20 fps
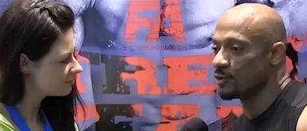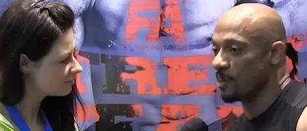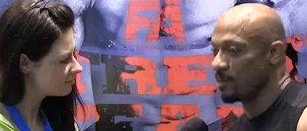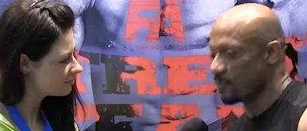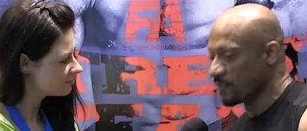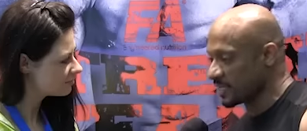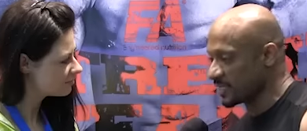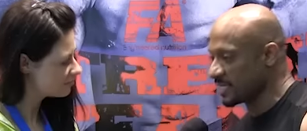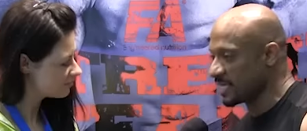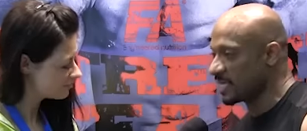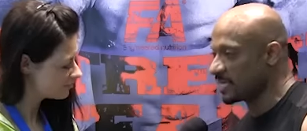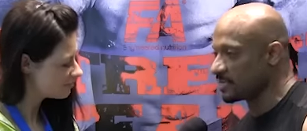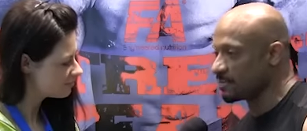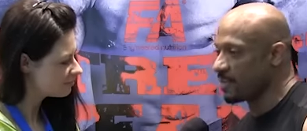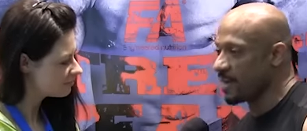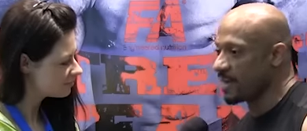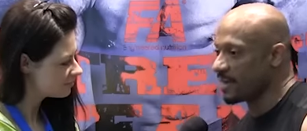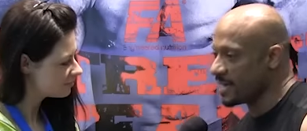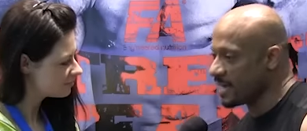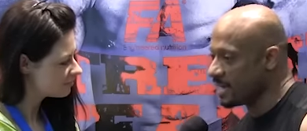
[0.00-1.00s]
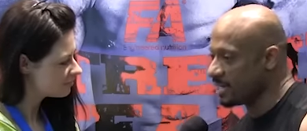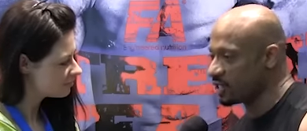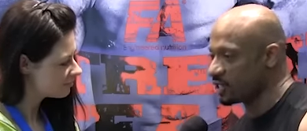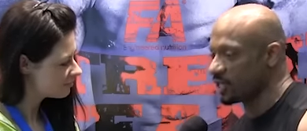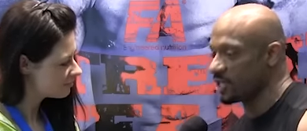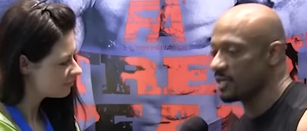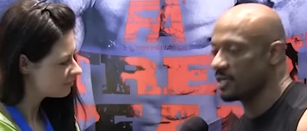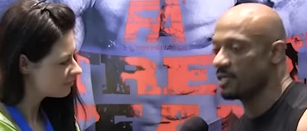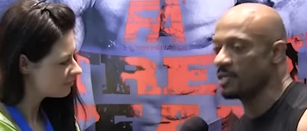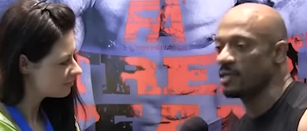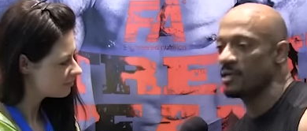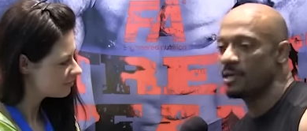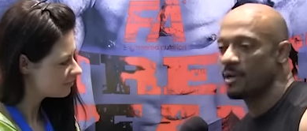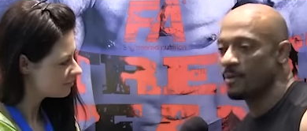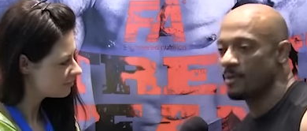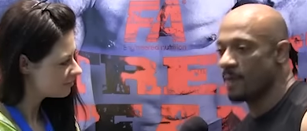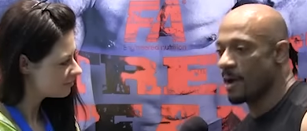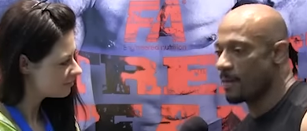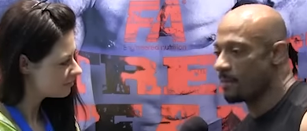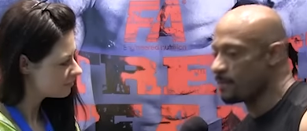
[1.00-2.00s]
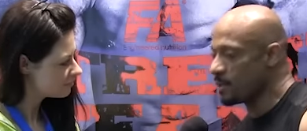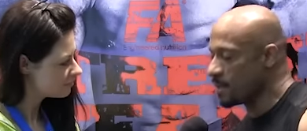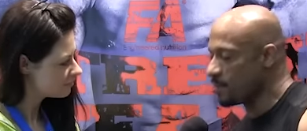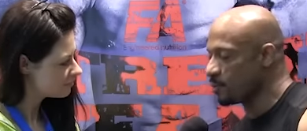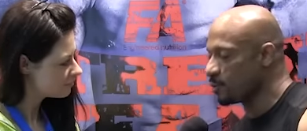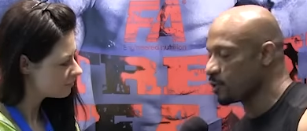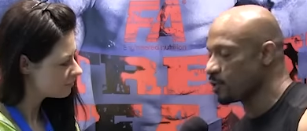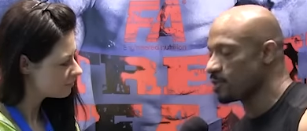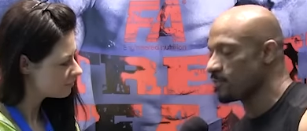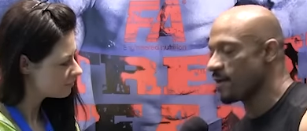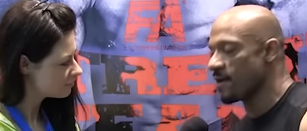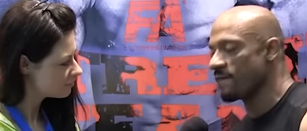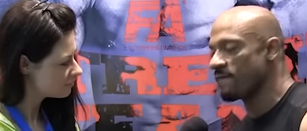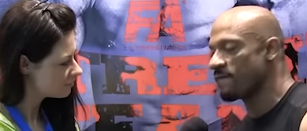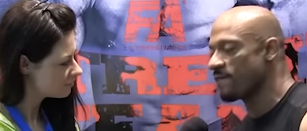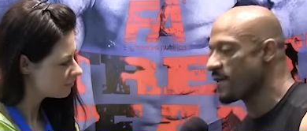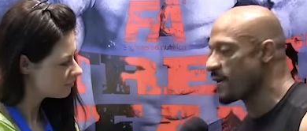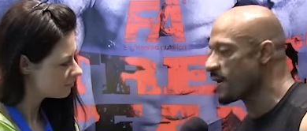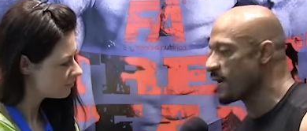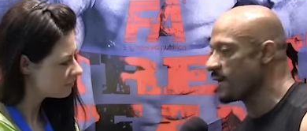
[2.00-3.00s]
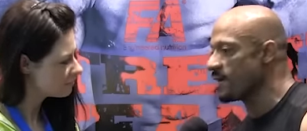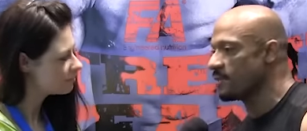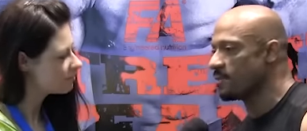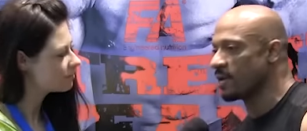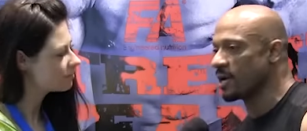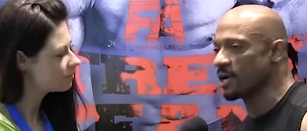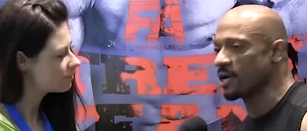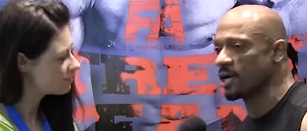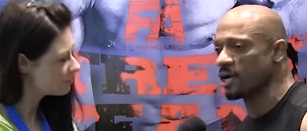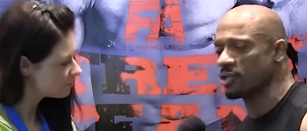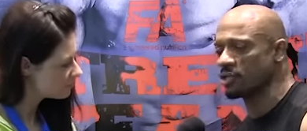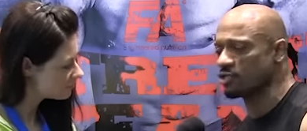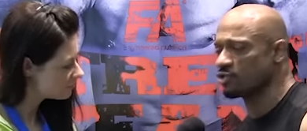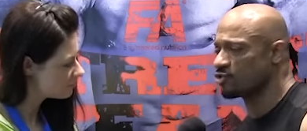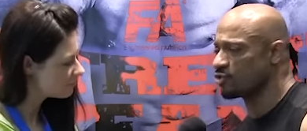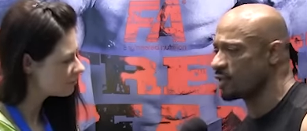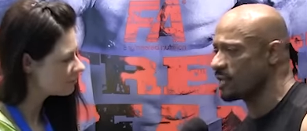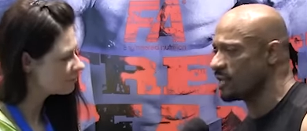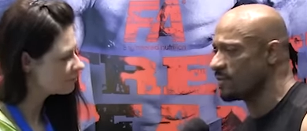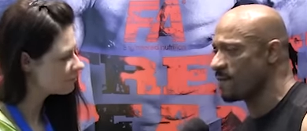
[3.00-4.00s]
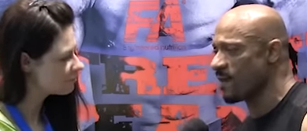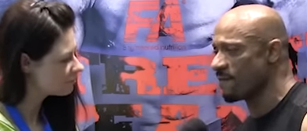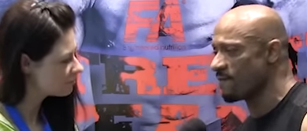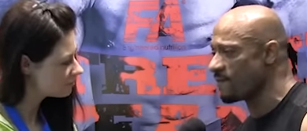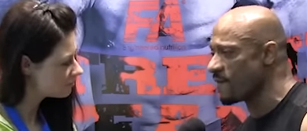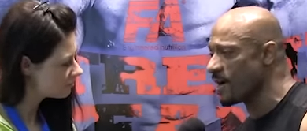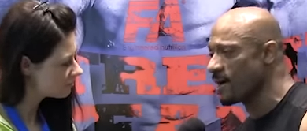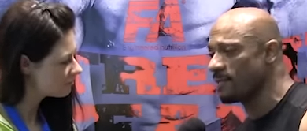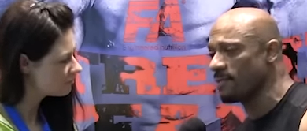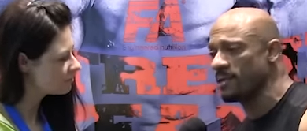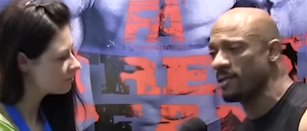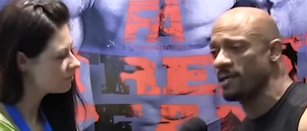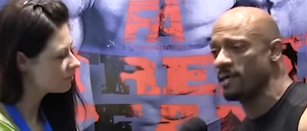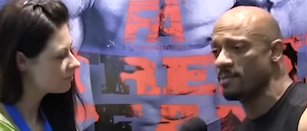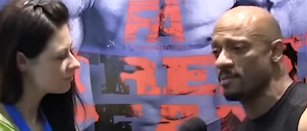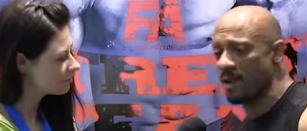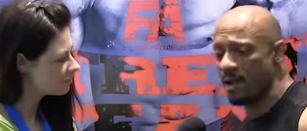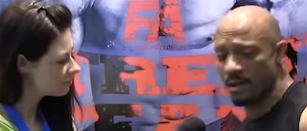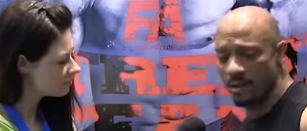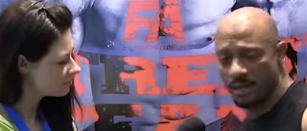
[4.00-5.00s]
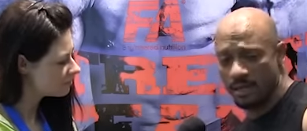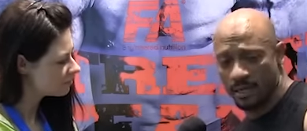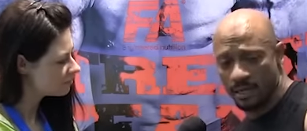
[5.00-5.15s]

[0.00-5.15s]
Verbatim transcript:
Speaker 1: represent my nation, my people, my fan, my country, my family, my